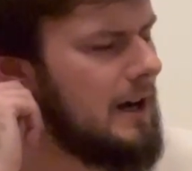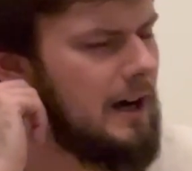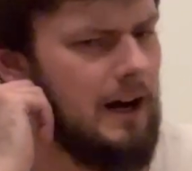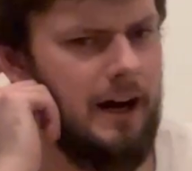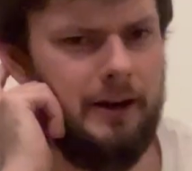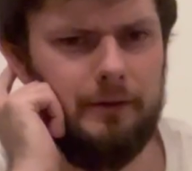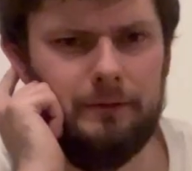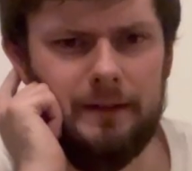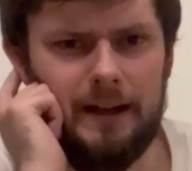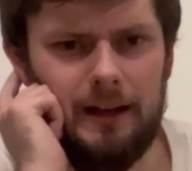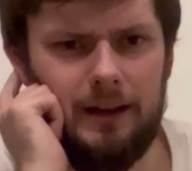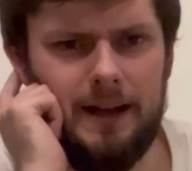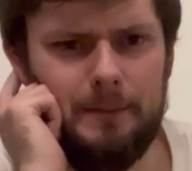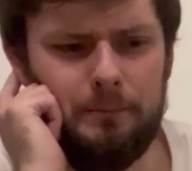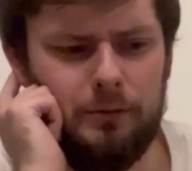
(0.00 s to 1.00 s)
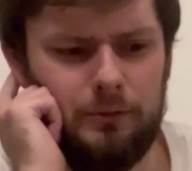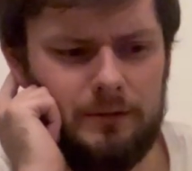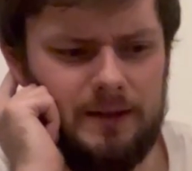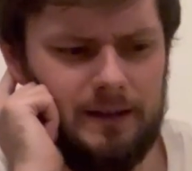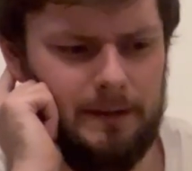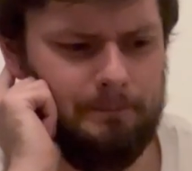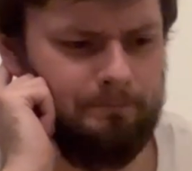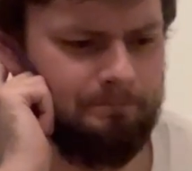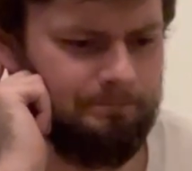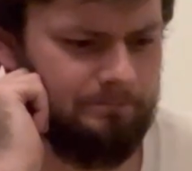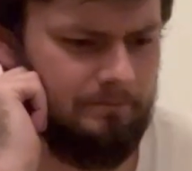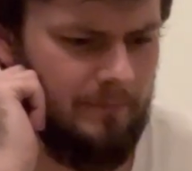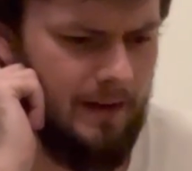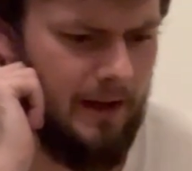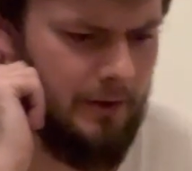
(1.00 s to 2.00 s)
I don't think I like porter.
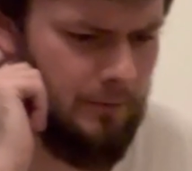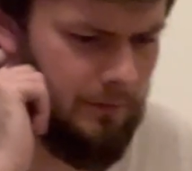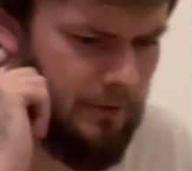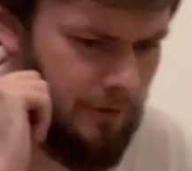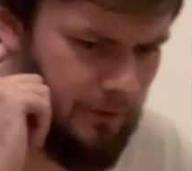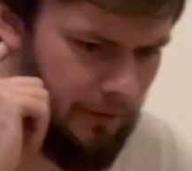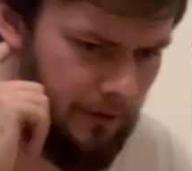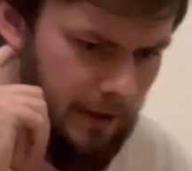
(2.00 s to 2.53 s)
I don't know.